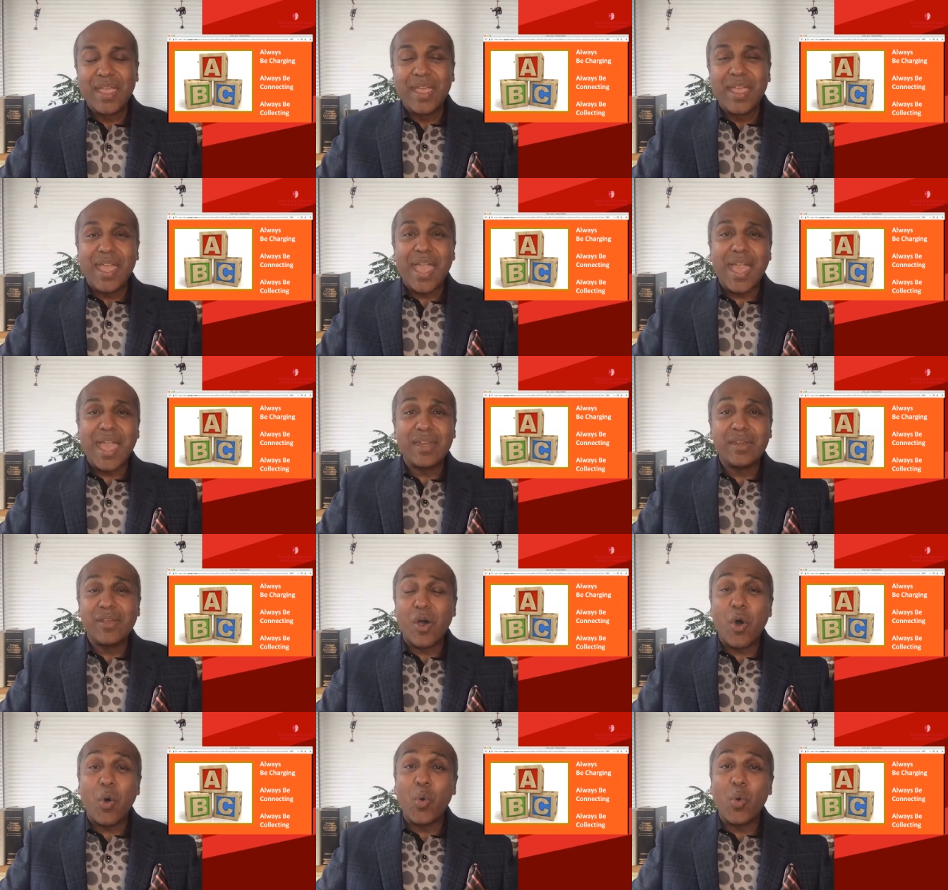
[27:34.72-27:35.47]
And
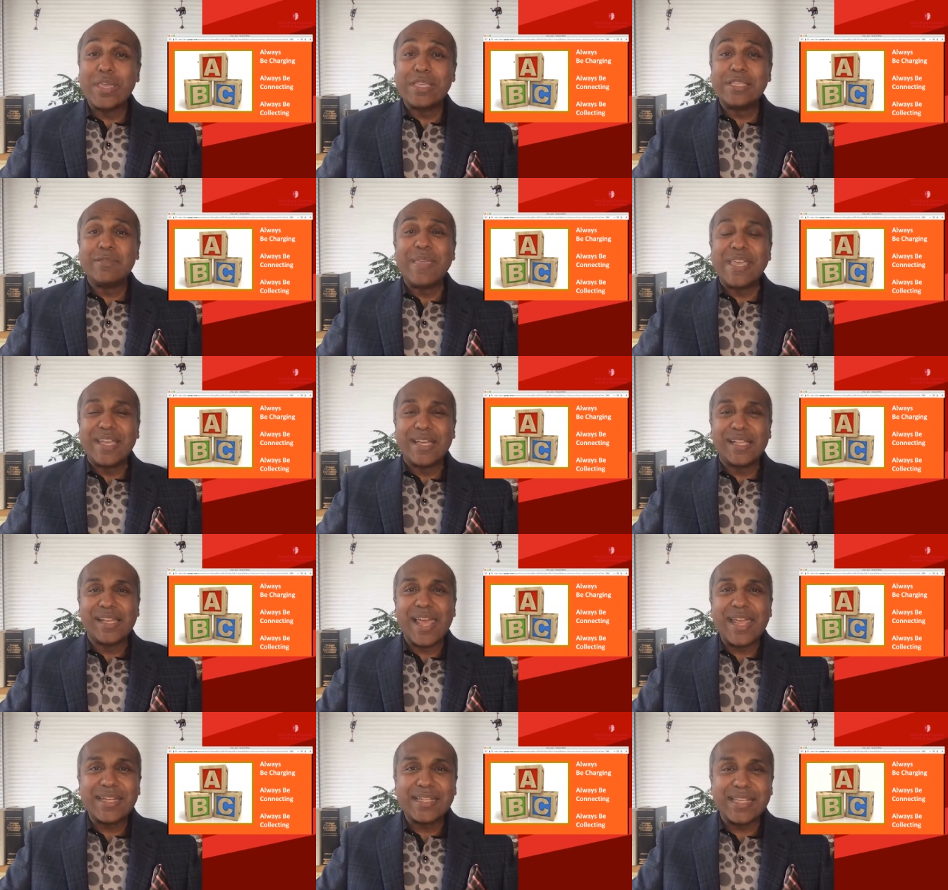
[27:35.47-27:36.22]
always be
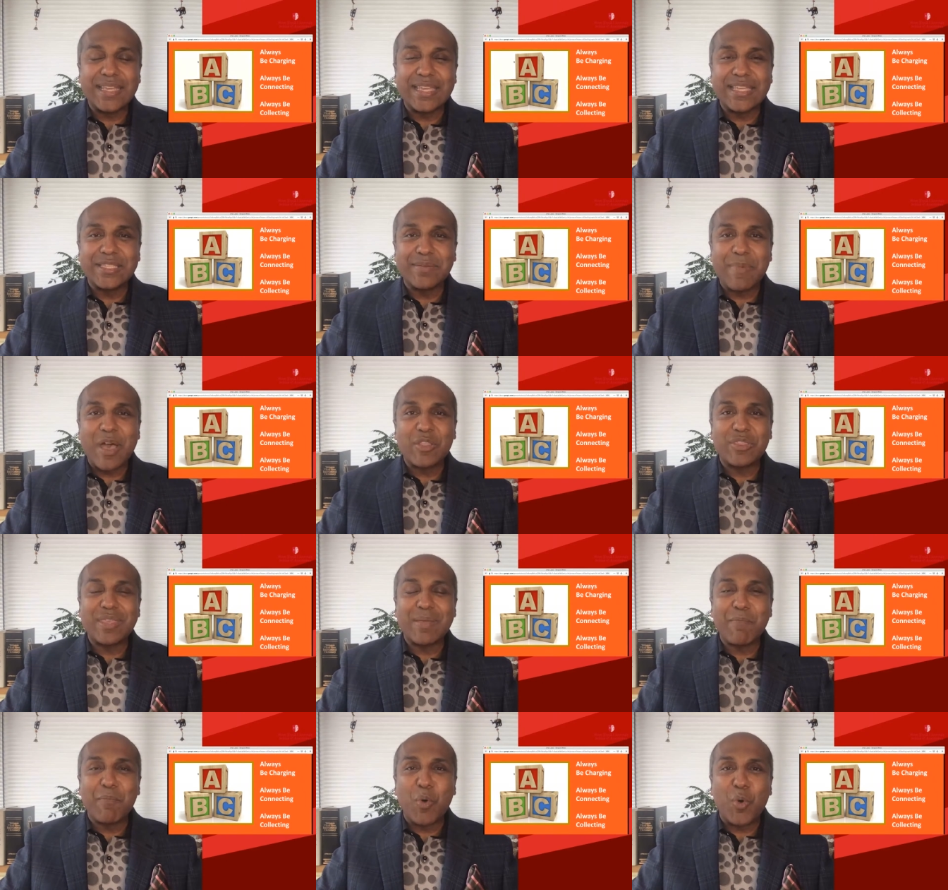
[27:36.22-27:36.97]
collecting is about the
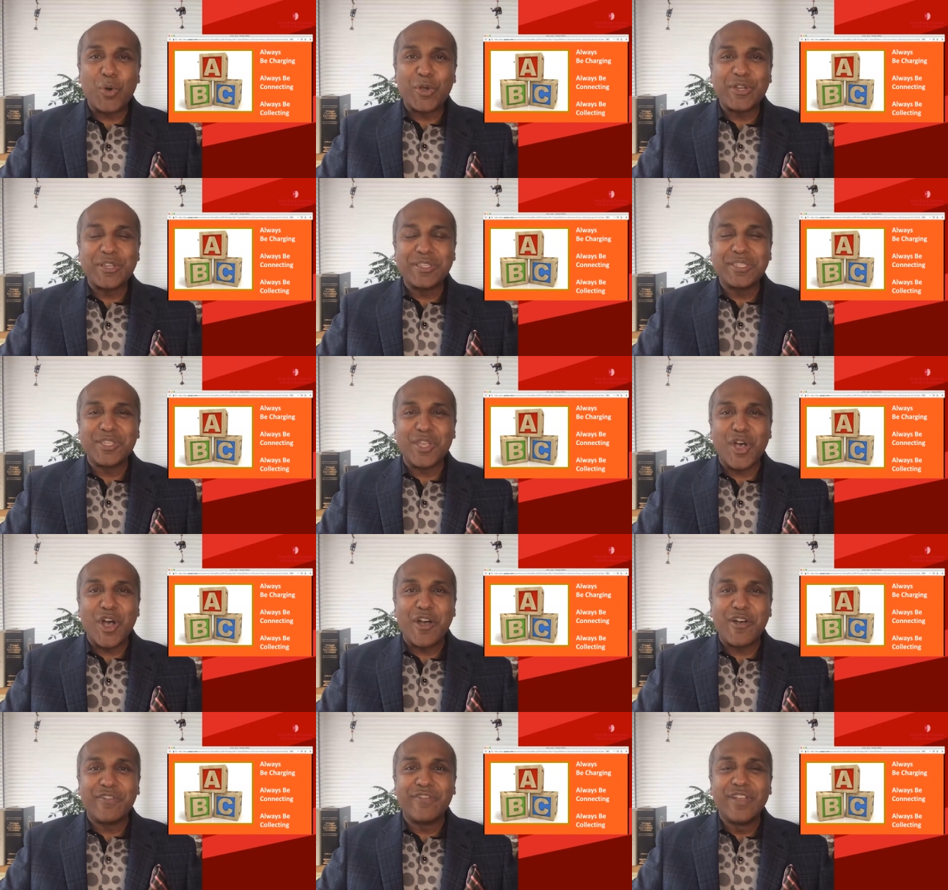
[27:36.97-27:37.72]
importance
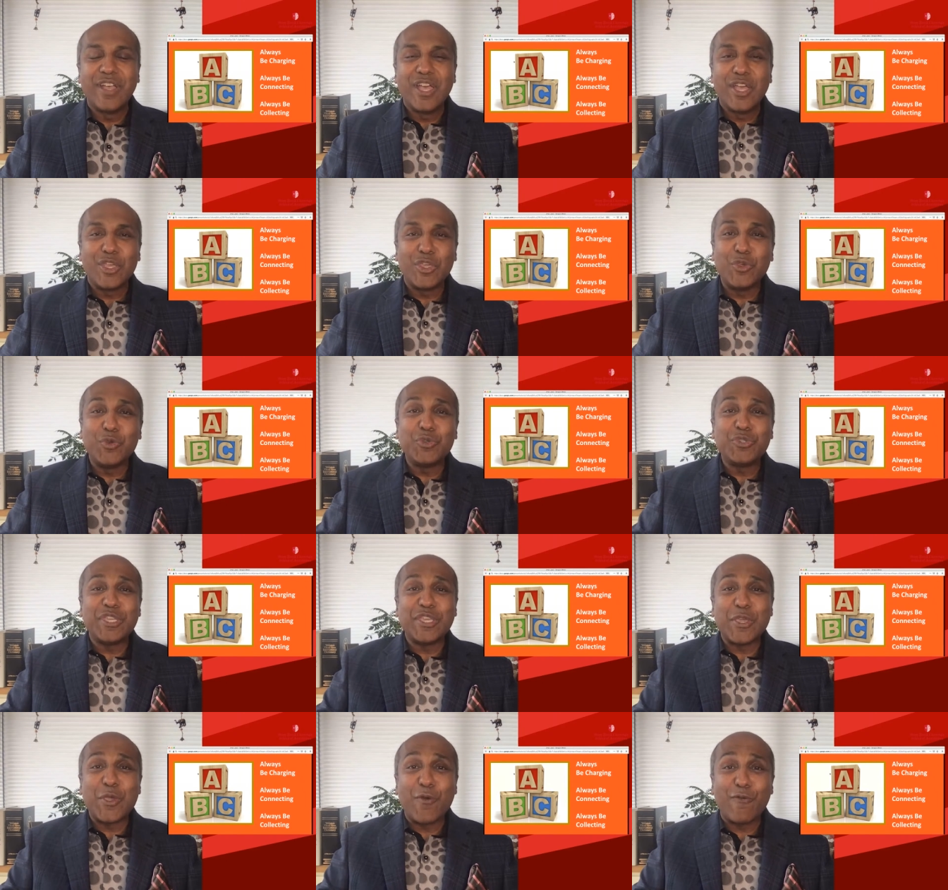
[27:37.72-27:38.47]
of
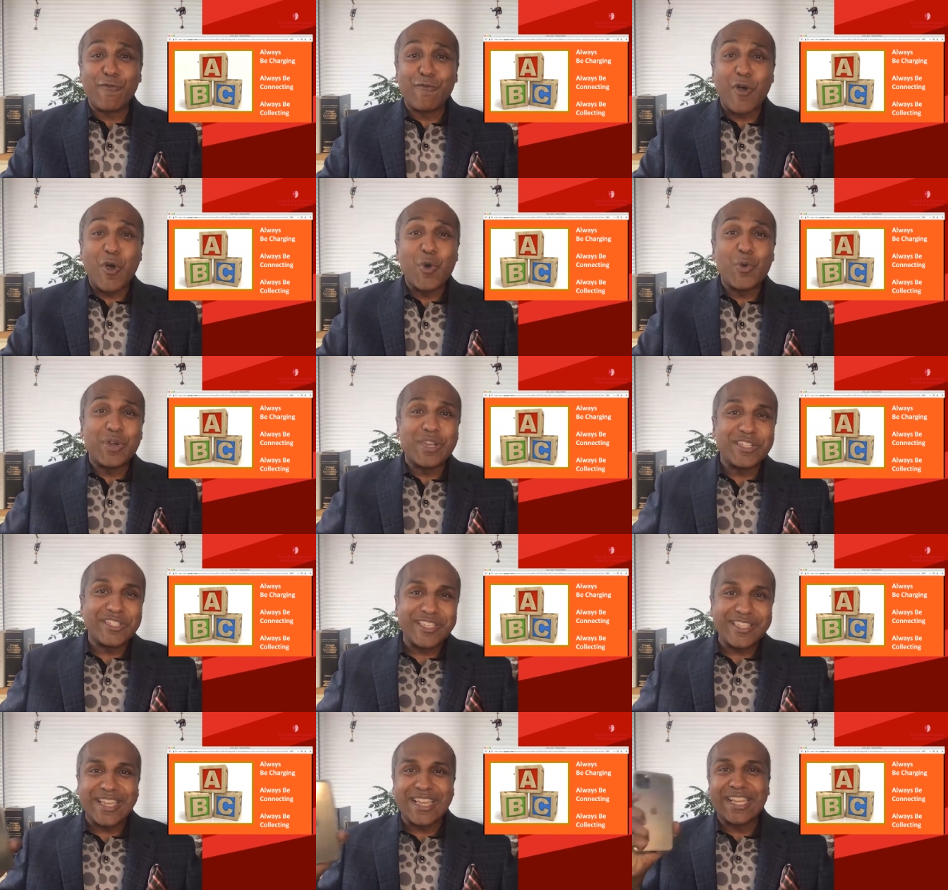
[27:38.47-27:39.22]
using your phone as
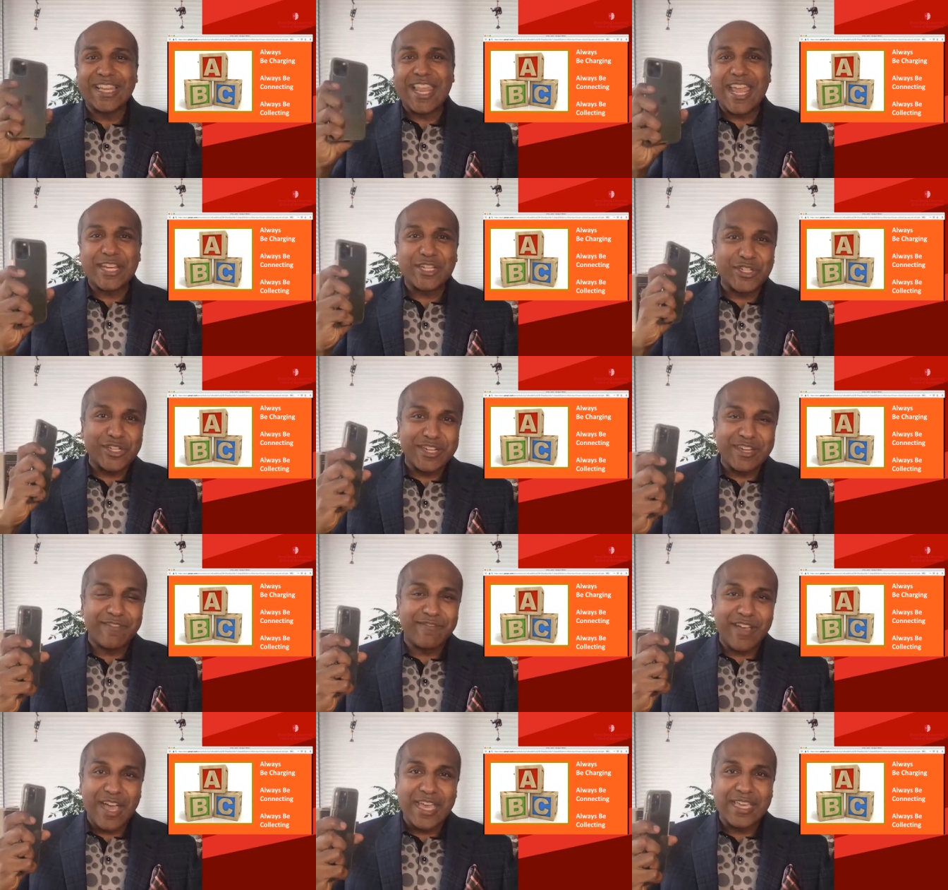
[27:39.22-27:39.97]
a collection
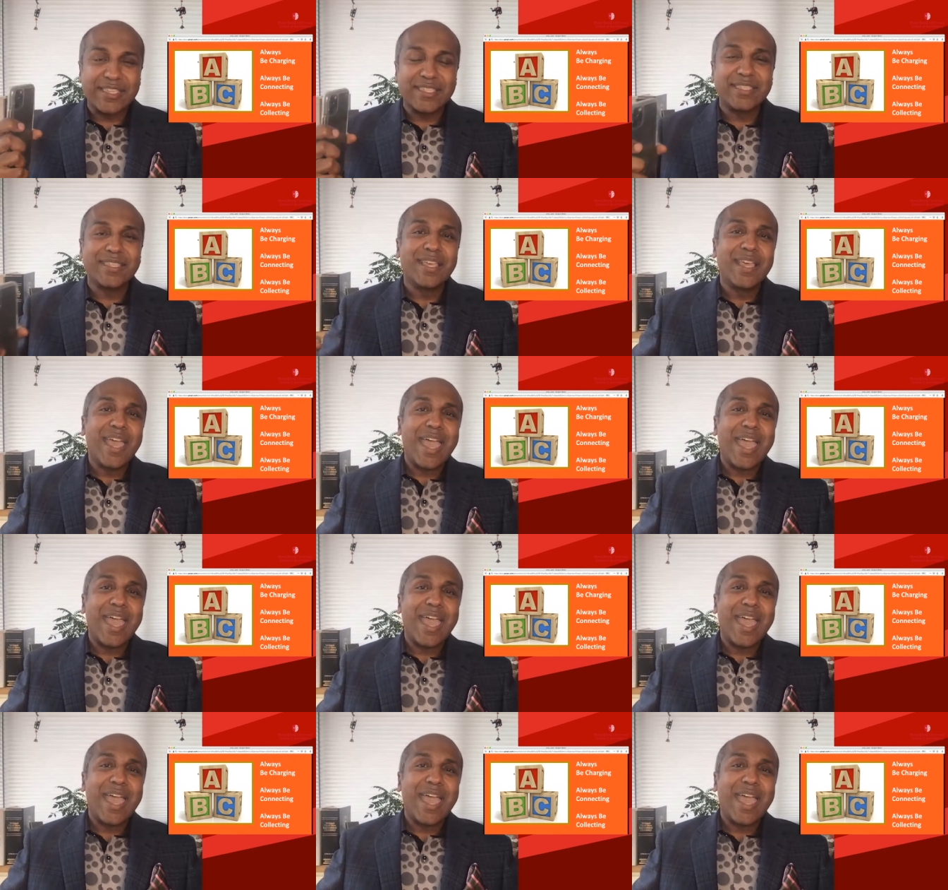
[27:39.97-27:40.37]
device,